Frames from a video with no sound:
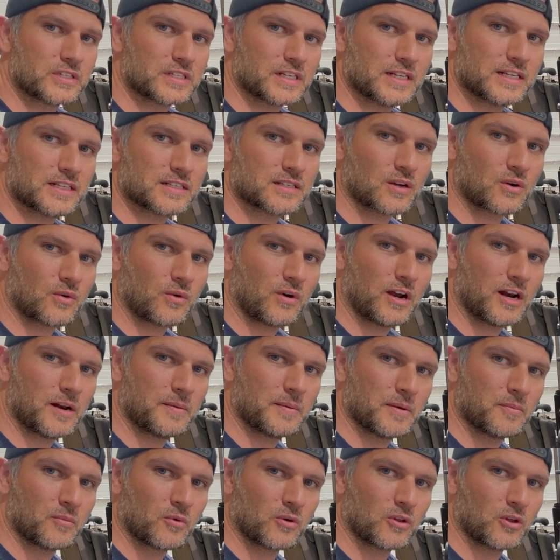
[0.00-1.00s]
it is quite
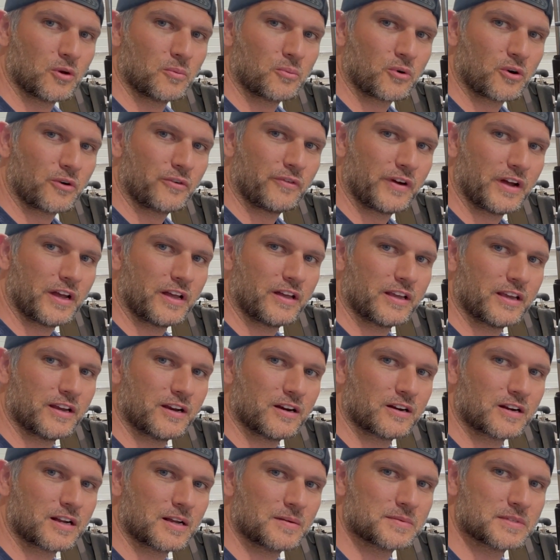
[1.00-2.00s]
a bit more low profile
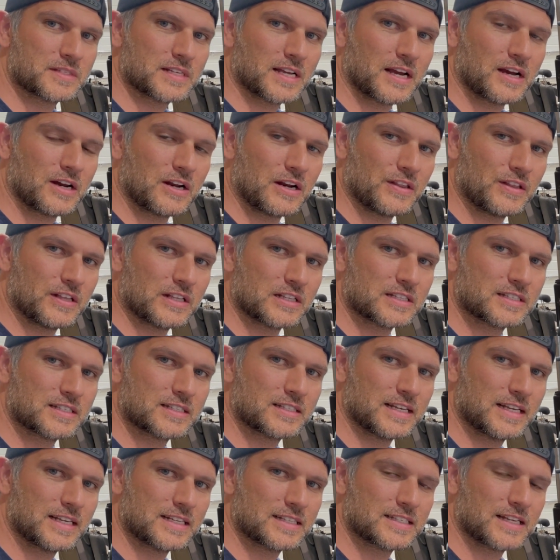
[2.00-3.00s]
here. It comes down and then
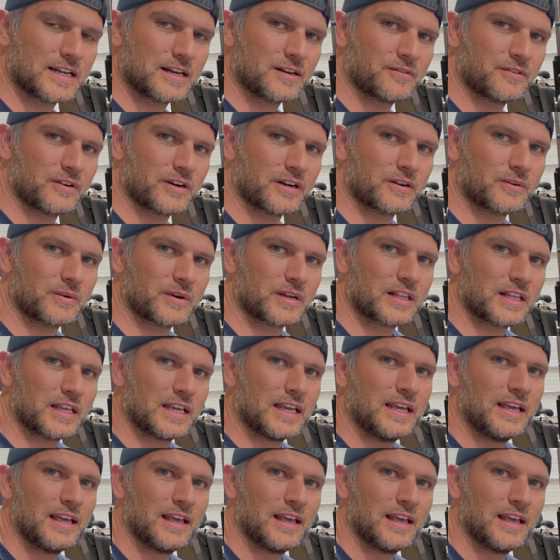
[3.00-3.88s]
sinks down very quickly.